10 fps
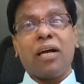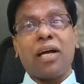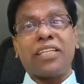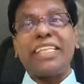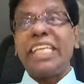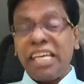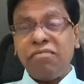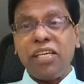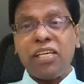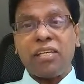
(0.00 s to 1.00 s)
and
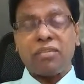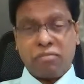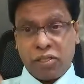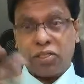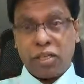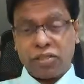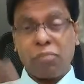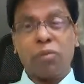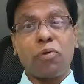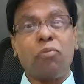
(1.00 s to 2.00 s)
Devi was
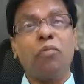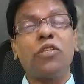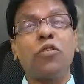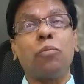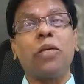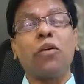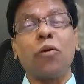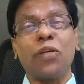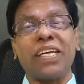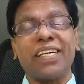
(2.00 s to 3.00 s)
some of the movies to be
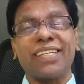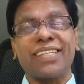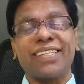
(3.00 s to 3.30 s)
quoted here.